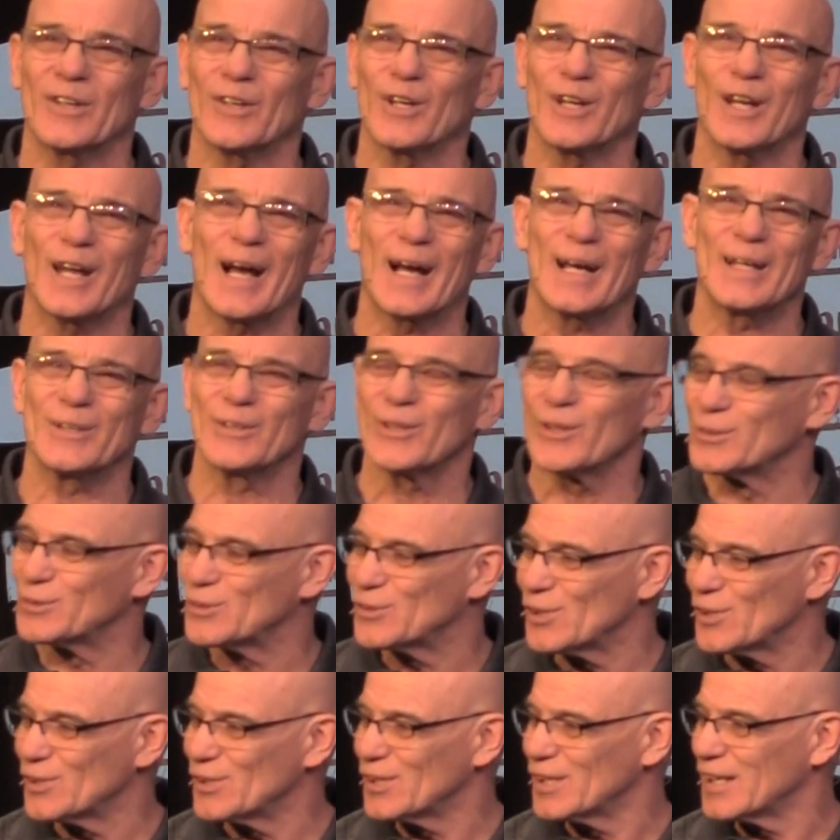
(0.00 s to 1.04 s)
little line,
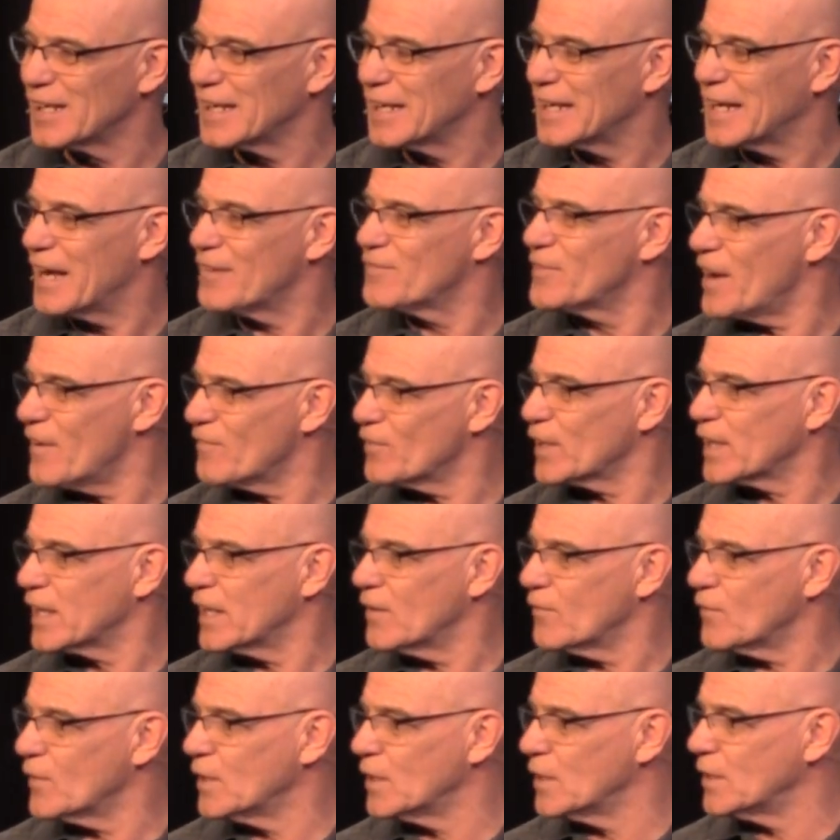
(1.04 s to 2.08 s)
don't you? Have you ever
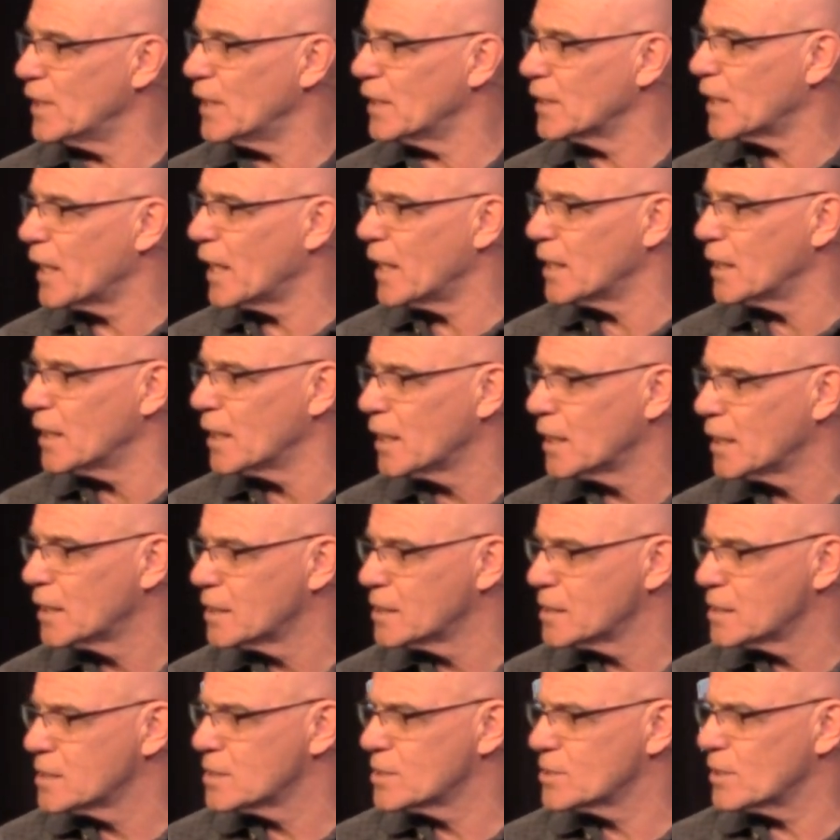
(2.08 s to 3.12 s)
given and then kind of
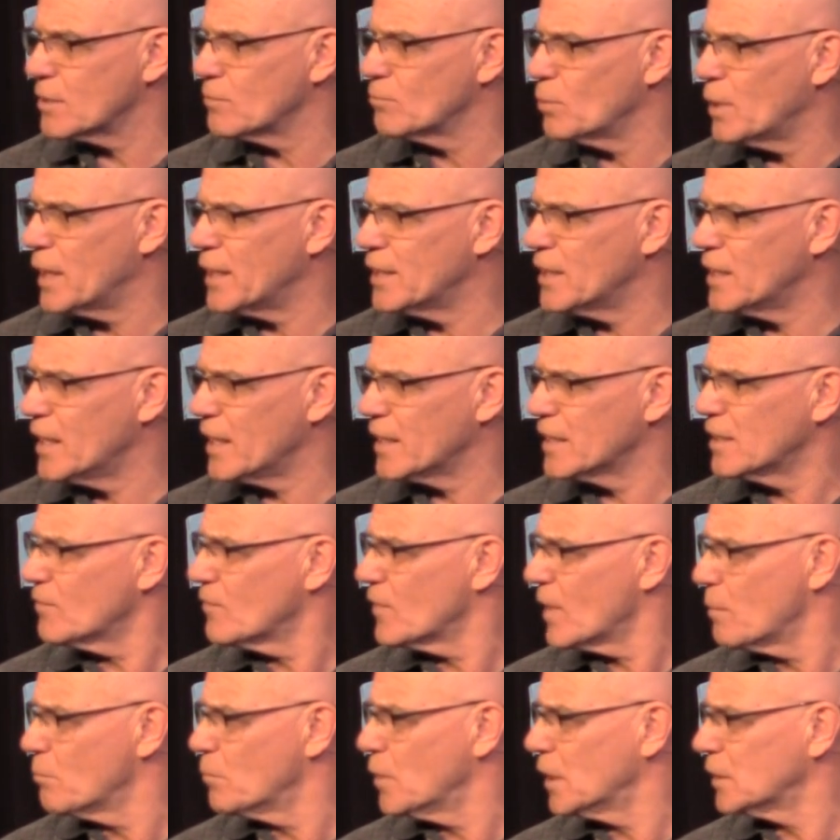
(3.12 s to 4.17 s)
said, Why did I
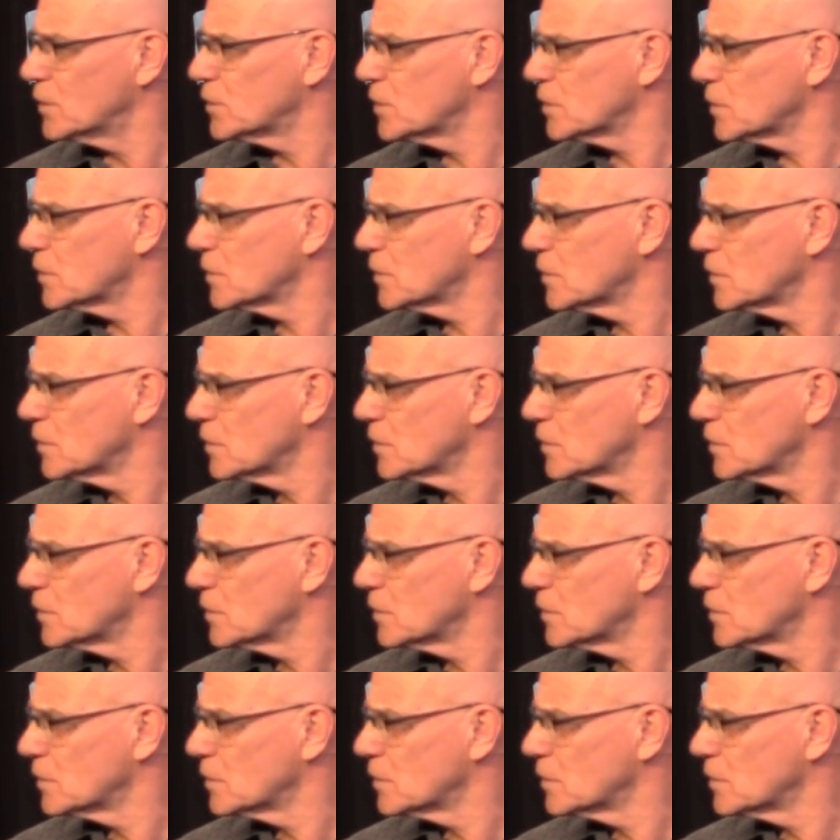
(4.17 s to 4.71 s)
give that much?